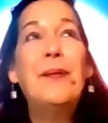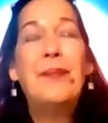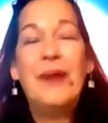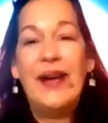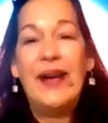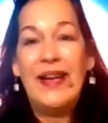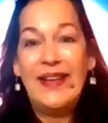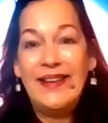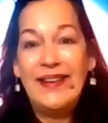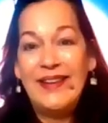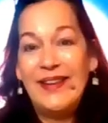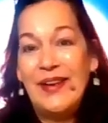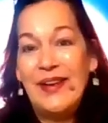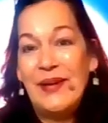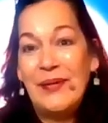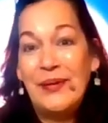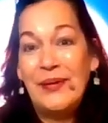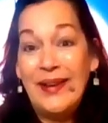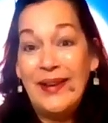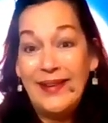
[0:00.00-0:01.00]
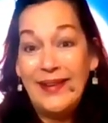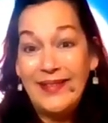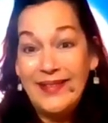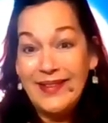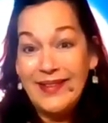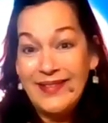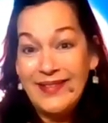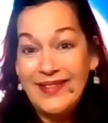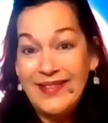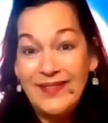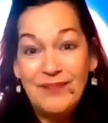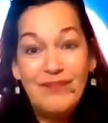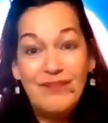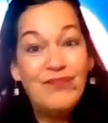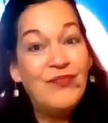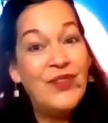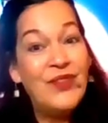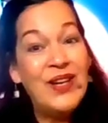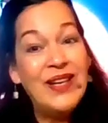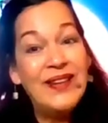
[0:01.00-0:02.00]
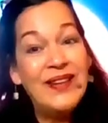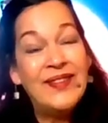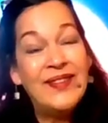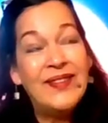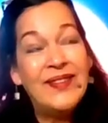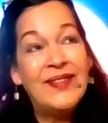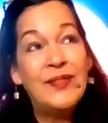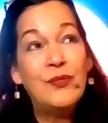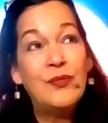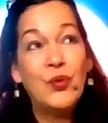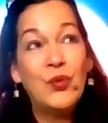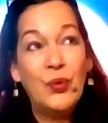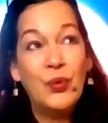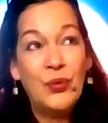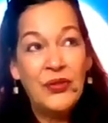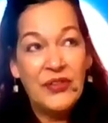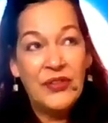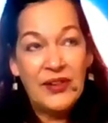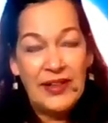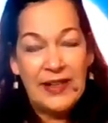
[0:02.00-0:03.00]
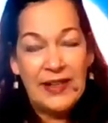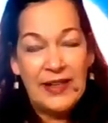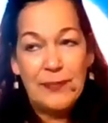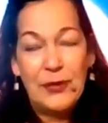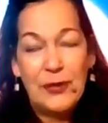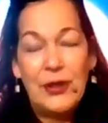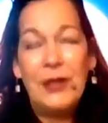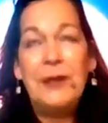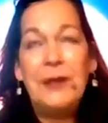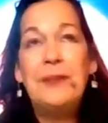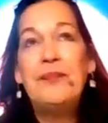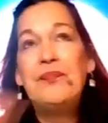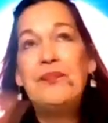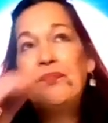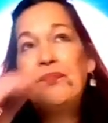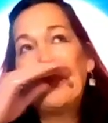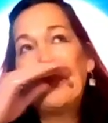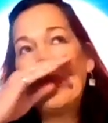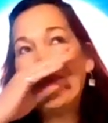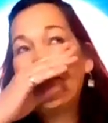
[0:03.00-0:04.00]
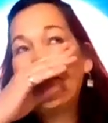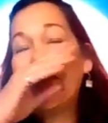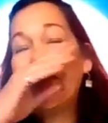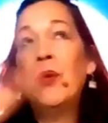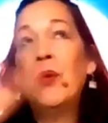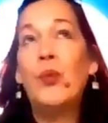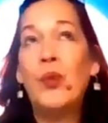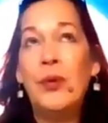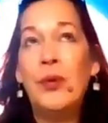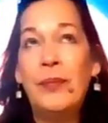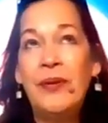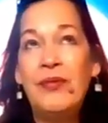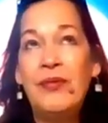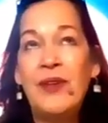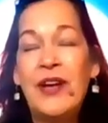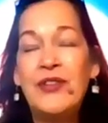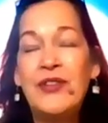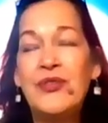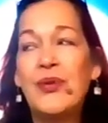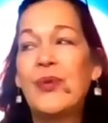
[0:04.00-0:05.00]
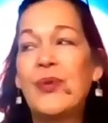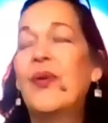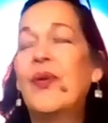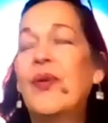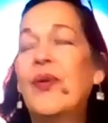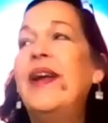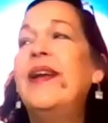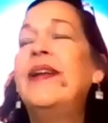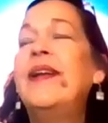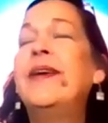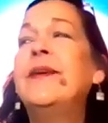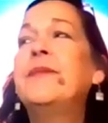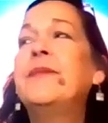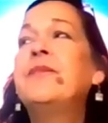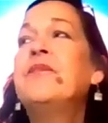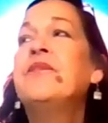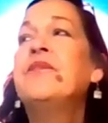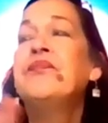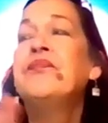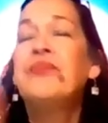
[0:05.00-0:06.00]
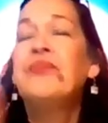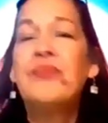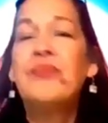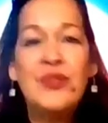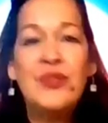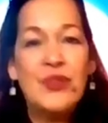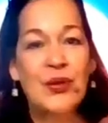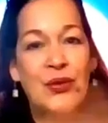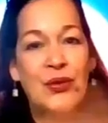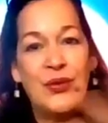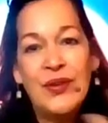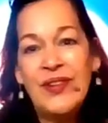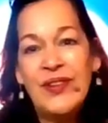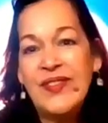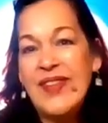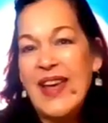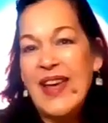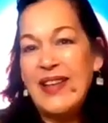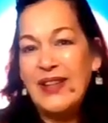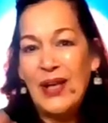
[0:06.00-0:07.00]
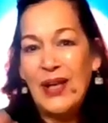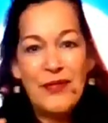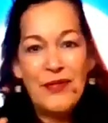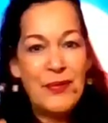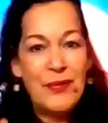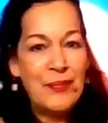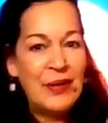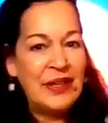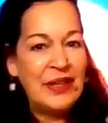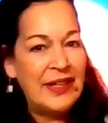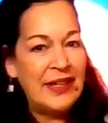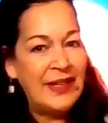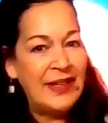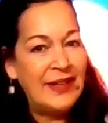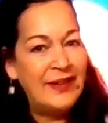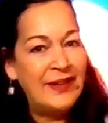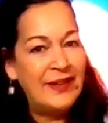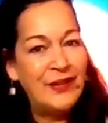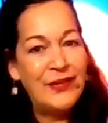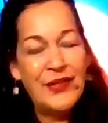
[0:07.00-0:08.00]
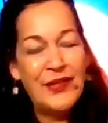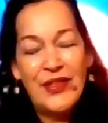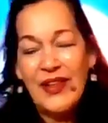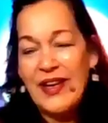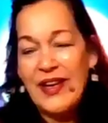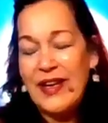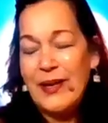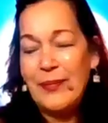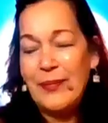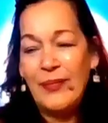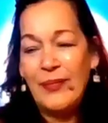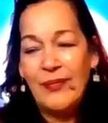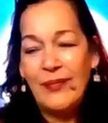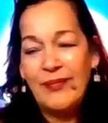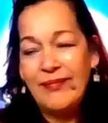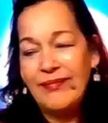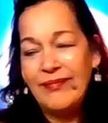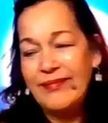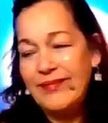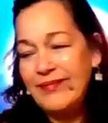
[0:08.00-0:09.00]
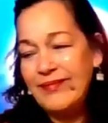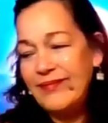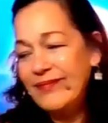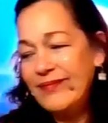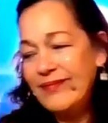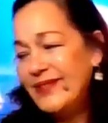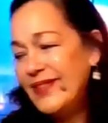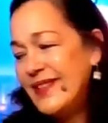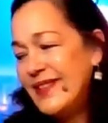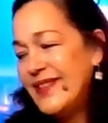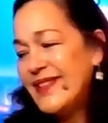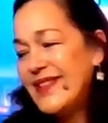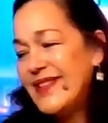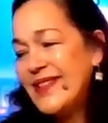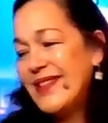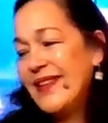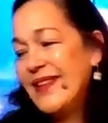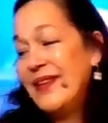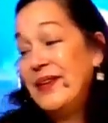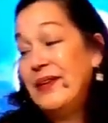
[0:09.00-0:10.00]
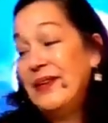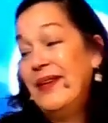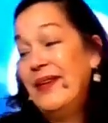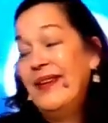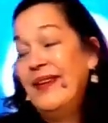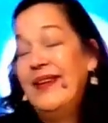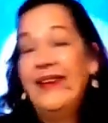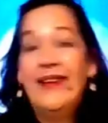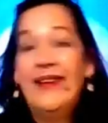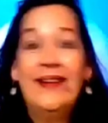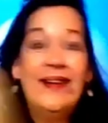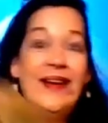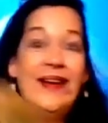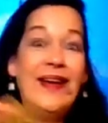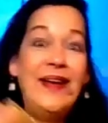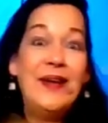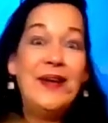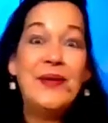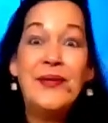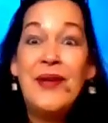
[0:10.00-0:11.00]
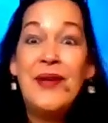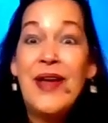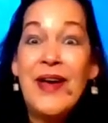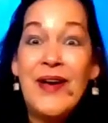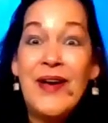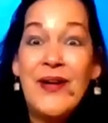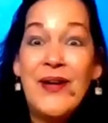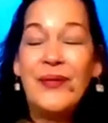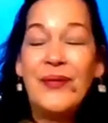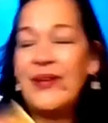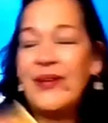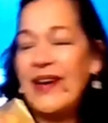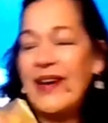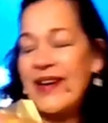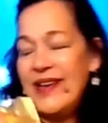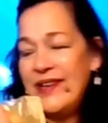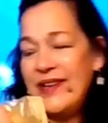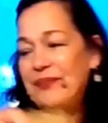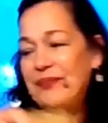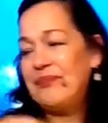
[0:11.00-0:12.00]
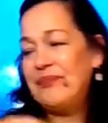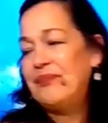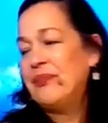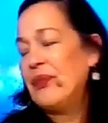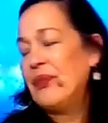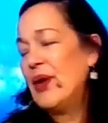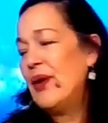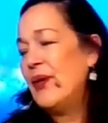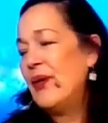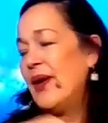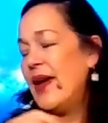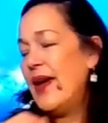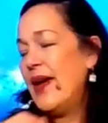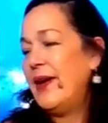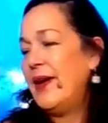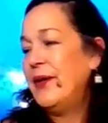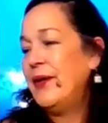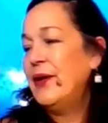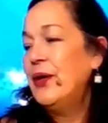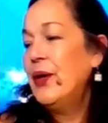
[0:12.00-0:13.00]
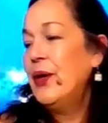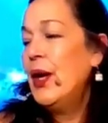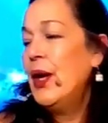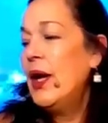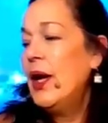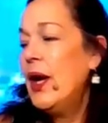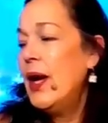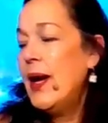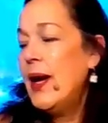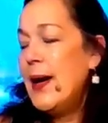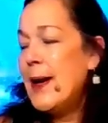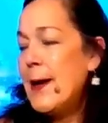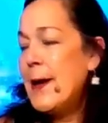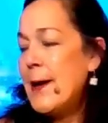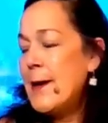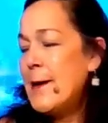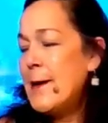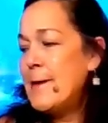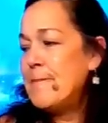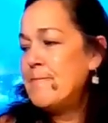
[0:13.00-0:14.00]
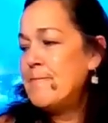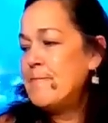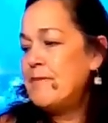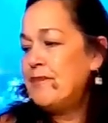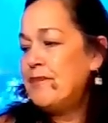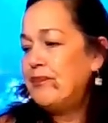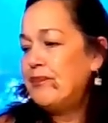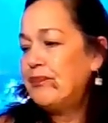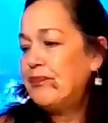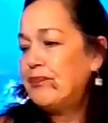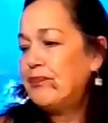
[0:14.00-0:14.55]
but Venus rules Libra. It will be retrograding. So there is that love and money theme. I don't know. Right. Okay. I'm